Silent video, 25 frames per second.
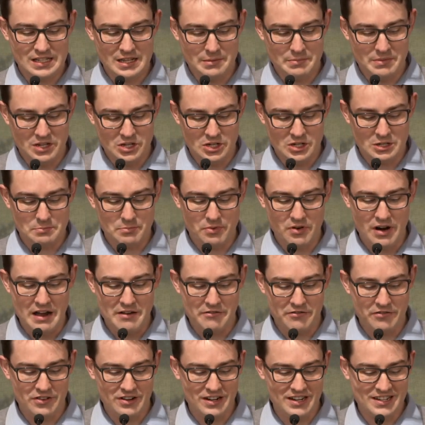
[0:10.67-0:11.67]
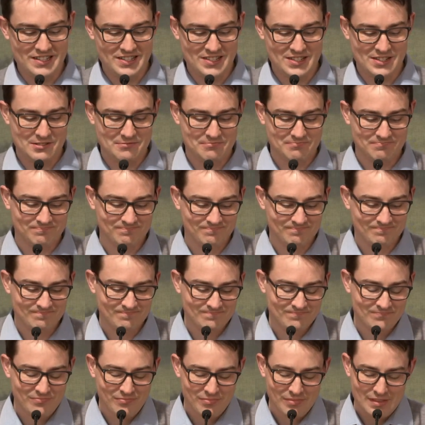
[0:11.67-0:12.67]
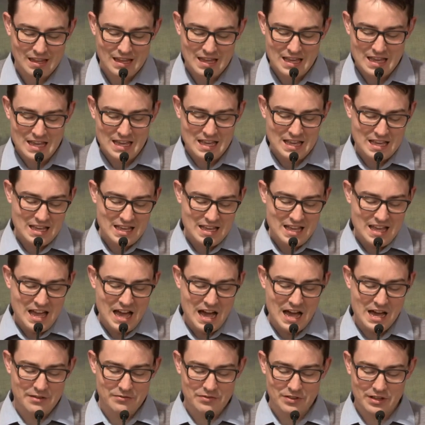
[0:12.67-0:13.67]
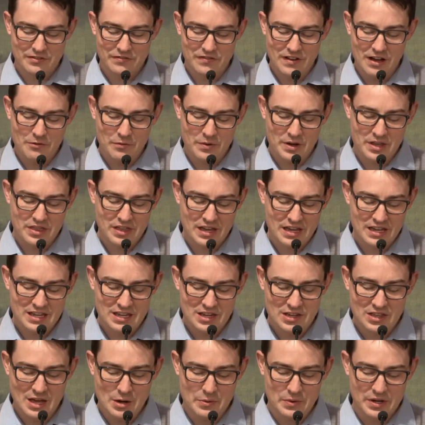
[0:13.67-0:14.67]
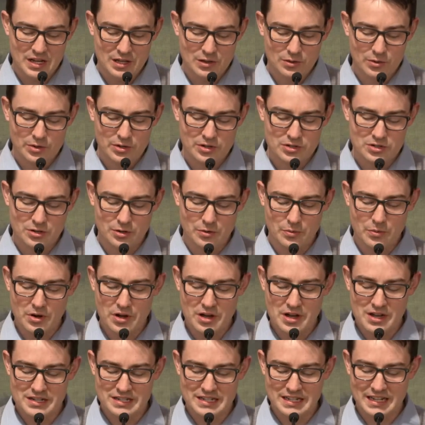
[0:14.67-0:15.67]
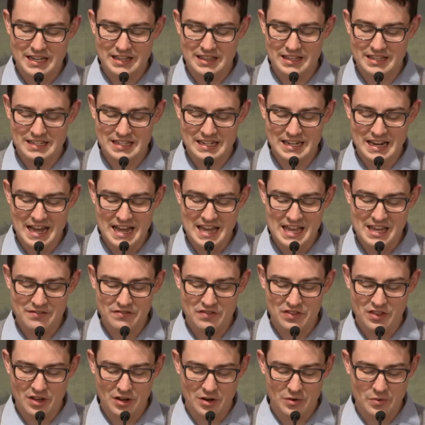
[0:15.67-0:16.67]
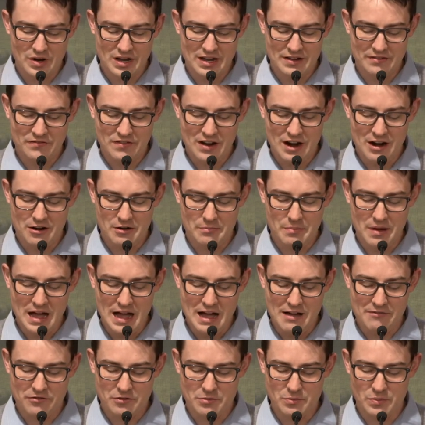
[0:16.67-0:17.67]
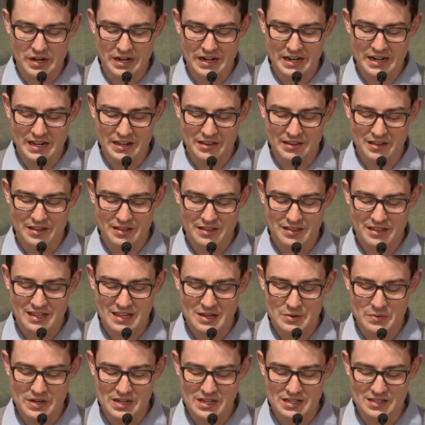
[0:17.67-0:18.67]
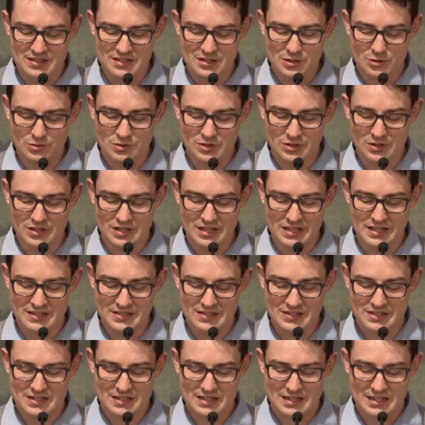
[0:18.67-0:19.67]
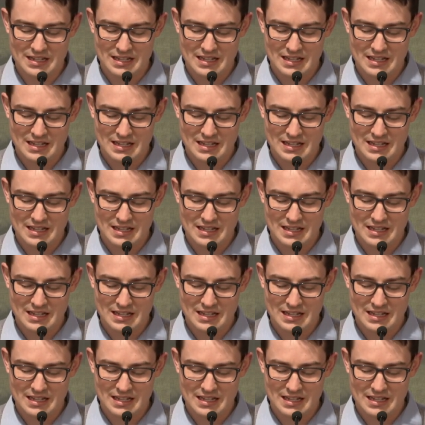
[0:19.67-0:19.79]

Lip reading: let me just pray for us. Our Heavenly Father, we thank you that we can look at your word together today, even though we're far apart from one another, that we can still do this.